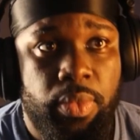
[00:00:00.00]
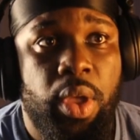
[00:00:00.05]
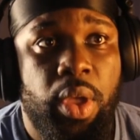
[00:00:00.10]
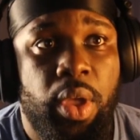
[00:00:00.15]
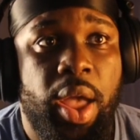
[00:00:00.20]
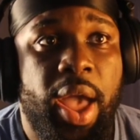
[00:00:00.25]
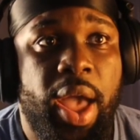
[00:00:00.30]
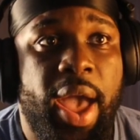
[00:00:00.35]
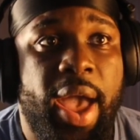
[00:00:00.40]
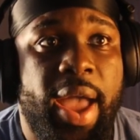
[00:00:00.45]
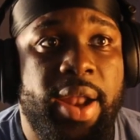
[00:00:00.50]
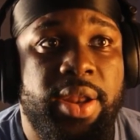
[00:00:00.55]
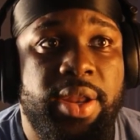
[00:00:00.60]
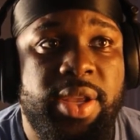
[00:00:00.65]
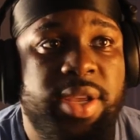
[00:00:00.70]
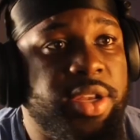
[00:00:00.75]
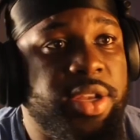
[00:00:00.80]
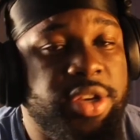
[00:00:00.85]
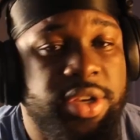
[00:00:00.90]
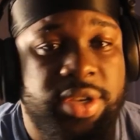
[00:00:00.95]
and
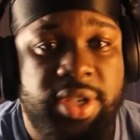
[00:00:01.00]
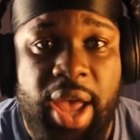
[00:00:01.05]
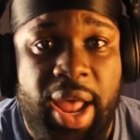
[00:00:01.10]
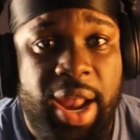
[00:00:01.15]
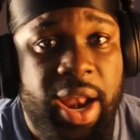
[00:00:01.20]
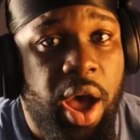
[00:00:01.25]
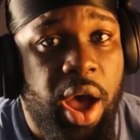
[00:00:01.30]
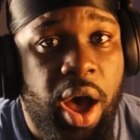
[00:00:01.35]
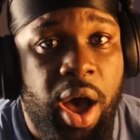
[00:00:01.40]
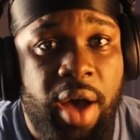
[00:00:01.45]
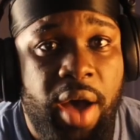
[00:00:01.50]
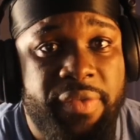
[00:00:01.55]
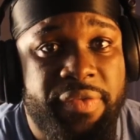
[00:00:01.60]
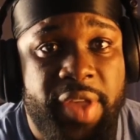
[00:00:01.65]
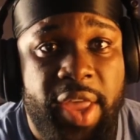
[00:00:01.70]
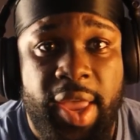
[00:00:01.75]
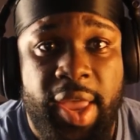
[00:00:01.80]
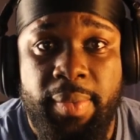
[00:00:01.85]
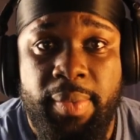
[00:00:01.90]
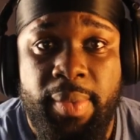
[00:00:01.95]
he just had an off
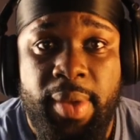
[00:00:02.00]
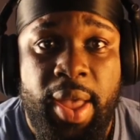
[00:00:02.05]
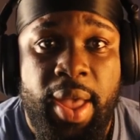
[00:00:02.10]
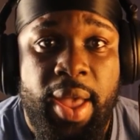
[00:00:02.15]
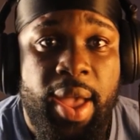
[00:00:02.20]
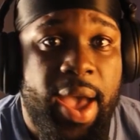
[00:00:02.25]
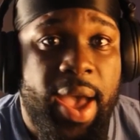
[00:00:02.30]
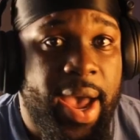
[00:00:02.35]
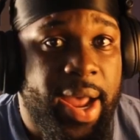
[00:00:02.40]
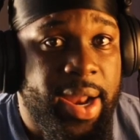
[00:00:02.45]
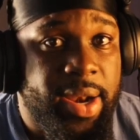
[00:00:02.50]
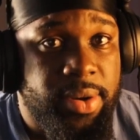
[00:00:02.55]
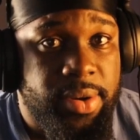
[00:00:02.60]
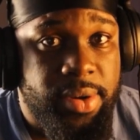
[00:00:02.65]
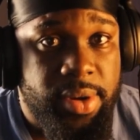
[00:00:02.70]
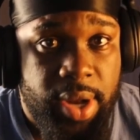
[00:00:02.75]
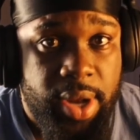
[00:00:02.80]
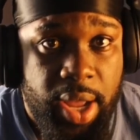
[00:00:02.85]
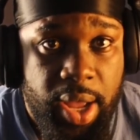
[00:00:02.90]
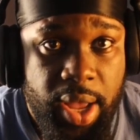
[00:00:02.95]
game. And
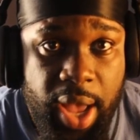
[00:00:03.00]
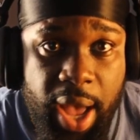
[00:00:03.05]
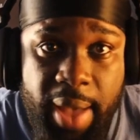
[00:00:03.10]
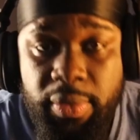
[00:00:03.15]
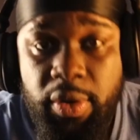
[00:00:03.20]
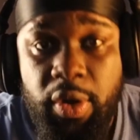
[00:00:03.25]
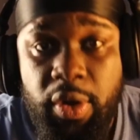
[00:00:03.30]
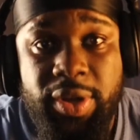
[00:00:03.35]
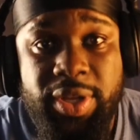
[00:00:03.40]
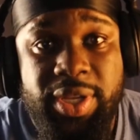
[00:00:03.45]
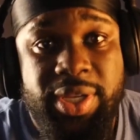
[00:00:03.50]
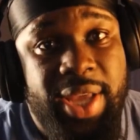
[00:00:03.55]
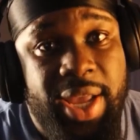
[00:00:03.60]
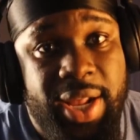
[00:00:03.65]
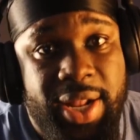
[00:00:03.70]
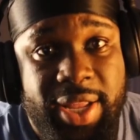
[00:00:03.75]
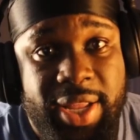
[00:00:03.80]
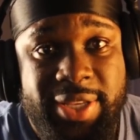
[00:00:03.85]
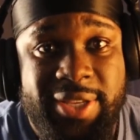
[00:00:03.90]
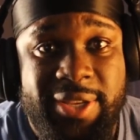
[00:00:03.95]
I'm going to say
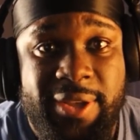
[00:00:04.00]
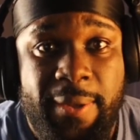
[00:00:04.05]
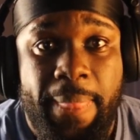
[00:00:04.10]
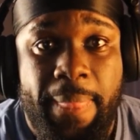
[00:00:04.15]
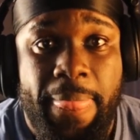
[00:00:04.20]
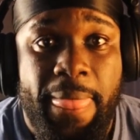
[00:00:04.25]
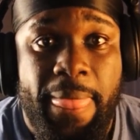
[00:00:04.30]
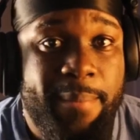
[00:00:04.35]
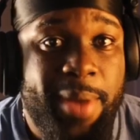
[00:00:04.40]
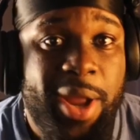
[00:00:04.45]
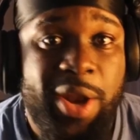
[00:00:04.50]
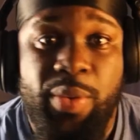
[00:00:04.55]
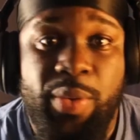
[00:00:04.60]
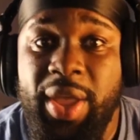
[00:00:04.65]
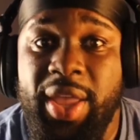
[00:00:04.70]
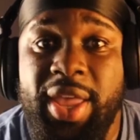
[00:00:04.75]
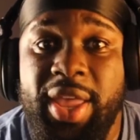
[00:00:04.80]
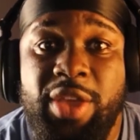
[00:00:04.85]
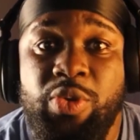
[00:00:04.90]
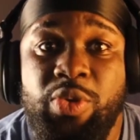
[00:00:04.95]
this:
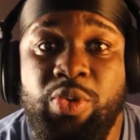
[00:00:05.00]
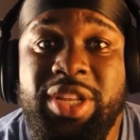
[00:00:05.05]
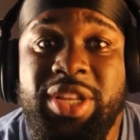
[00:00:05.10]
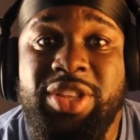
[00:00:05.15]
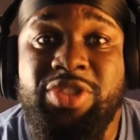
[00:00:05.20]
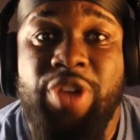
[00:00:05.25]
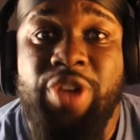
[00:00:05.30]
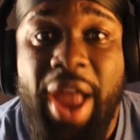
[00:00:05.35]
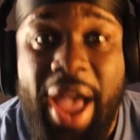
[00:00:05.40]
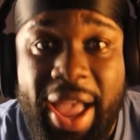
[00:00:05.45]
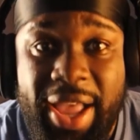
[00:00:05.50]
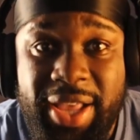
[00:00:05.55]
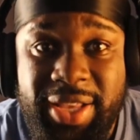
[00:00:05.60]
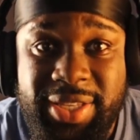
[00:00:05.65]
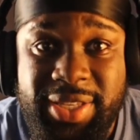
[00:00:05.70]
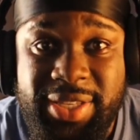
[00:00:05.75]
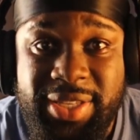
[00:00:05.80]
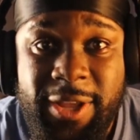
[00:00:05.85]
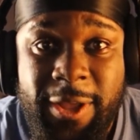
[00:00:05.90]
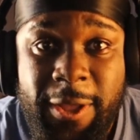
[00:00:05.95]
Madueke, you need to
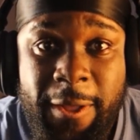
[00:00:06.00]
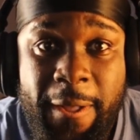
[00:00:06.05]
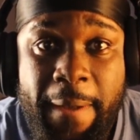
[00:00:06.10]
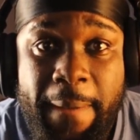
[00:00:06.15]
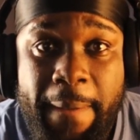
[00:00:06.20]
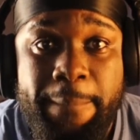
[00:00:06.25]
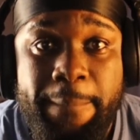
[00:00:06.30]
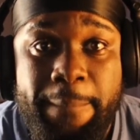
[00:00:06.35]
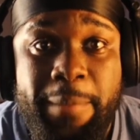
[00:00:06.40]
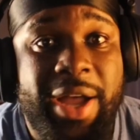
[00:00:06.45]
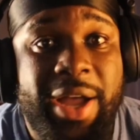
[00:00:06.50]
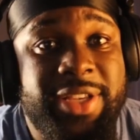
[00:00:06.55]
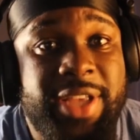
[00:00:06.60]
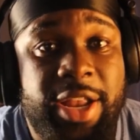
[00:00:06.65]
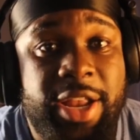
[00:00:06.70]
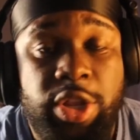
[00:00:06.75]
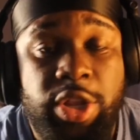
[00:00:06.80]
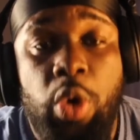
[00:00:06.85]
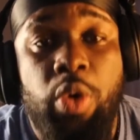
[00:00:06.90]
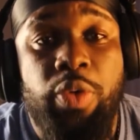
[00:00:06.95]
rise because I
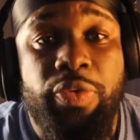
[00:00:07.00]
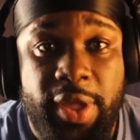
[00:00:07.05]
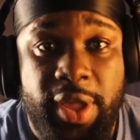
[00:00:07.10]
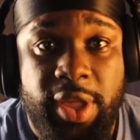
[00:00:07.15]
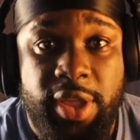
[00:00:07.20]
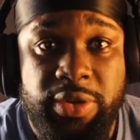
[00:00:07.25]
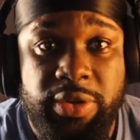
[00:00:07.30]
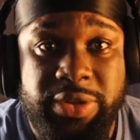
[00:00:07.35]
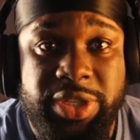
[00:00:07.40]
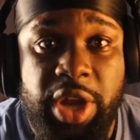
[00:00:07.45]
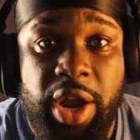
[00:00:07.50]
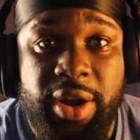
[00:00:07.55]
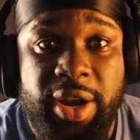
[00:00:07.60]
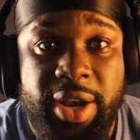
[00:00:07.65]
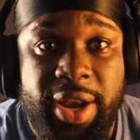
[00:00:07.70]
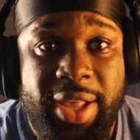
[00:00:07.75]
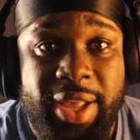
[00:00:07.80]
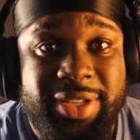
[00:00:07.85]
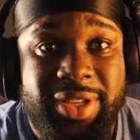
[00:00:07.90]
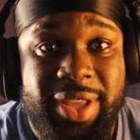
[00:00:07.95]
don't think you'll start the
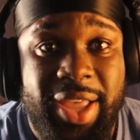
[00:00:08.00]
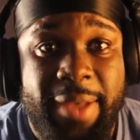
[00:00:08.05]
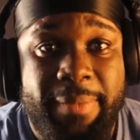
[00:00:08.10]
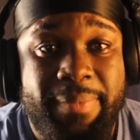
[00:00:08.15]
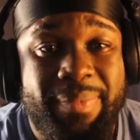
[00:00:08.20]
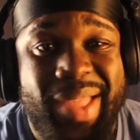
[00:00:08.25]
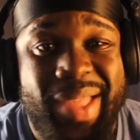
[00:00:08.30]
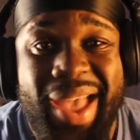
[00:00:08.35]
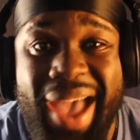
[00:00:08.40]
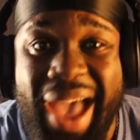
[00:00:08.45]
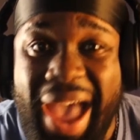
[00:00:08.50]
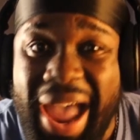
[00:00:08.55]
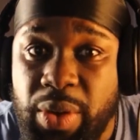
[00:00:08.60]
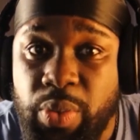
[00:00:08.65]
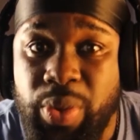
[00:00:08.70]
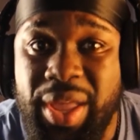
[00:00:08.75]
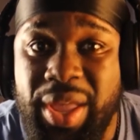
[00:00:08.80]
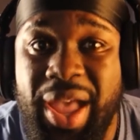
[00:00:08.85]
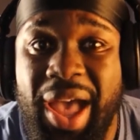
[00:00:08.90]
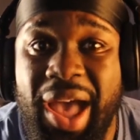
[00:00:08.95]
next game. And
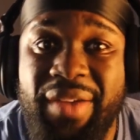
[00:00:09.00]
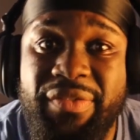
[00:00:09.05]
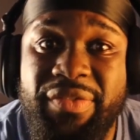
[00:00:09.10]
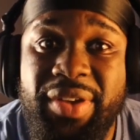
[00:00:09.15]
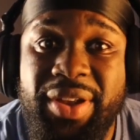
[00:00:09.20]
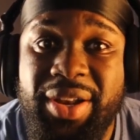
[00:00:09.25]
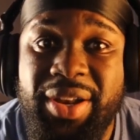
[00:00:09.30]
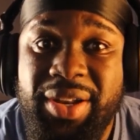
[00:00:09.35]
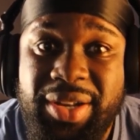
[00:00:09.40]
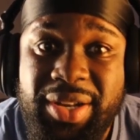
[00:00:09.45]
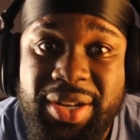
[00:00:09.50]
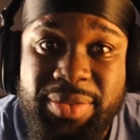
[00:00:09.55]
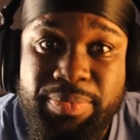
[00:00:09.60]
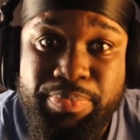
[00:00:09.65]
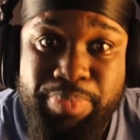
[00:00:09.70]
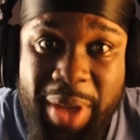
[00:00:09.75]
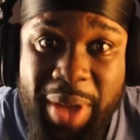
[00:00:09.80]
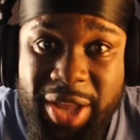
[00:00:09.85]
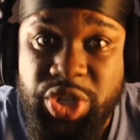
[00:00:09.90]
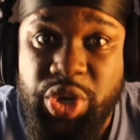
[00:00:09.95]
we have
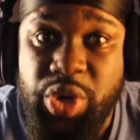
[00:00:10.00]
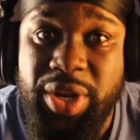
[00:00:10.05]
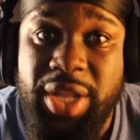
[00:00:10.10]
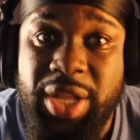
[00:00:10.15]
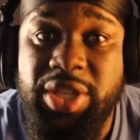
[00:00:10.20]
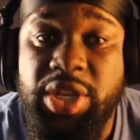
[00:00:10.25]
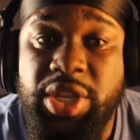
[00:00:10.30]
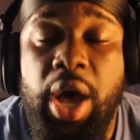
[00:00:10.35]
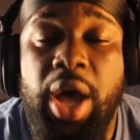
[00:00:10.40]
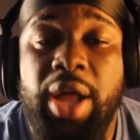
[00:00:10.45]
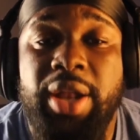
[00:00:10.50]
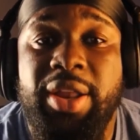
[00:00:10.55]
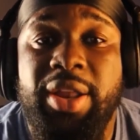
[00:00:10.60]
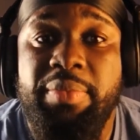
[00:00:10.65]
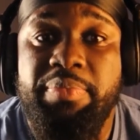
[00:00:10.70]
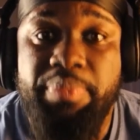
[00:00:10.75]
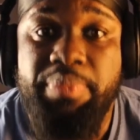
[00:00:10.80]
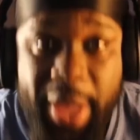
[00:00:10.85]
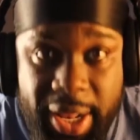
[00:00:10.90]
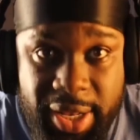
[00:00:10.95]
Pedro Neto on the
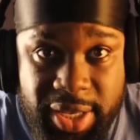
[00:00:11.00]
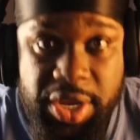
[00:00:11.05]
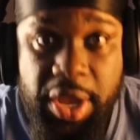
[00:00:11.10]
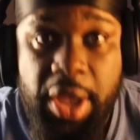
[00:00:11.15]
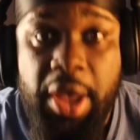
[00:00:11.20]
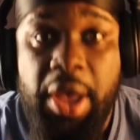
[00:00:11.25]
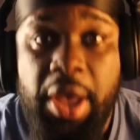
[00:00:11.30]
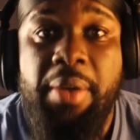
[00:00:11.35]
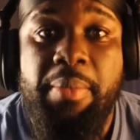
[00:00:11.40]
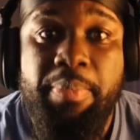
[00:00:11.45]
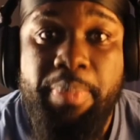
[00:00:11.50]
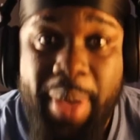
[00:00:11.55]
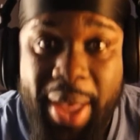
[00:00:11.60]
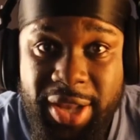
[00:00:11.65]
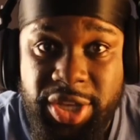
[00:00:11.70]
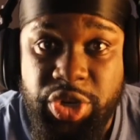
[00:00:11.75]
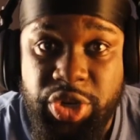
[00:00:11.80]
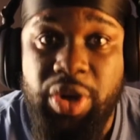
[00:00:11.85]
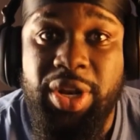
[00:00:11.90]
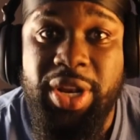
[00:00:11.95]
bench.
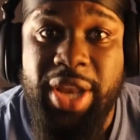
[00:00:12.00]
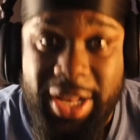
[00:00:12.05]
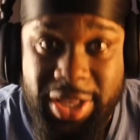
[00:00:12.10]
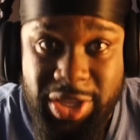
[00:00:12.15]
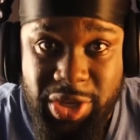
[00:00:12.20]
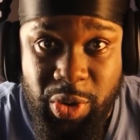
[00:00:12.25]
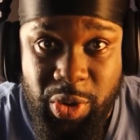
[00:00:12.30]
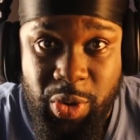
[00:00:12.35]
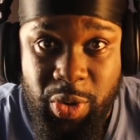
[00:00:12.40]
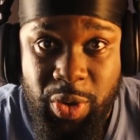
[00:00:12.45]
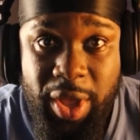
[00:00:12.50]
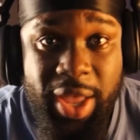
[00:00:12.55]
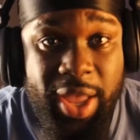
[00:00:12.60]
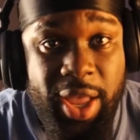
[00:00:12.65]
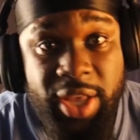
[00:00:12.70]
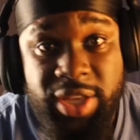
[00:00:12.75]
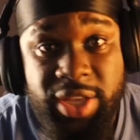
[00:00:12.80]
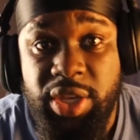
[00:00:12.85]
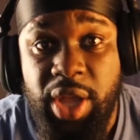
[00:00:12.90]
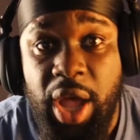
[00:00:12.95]
Pedro Neto
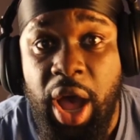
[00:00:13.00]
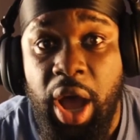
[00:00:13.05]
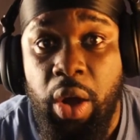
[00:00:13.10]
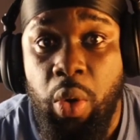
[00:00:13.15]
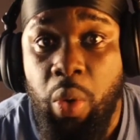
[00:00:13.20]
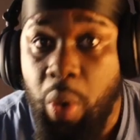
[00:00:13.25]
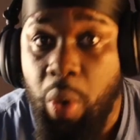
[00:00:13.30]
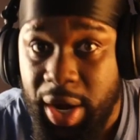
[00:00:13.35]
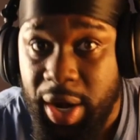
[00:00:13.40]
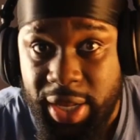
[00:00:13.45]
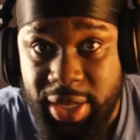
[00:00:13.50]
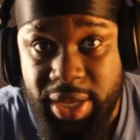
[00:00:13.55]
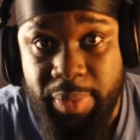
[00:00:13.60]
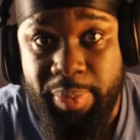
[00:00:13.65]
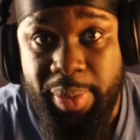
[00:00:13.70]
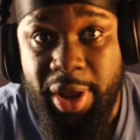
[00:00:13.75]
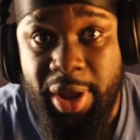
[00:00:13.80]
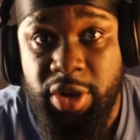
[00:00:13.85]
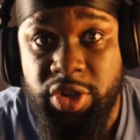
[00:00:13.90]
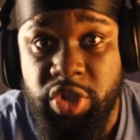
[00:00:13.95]
is a quality
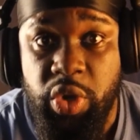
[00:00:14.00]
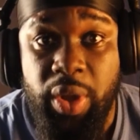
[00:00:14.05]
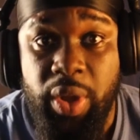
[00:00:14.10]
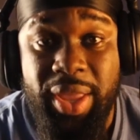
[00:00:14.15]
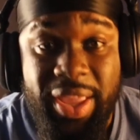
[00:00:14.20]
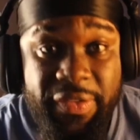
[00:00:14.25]
player, so if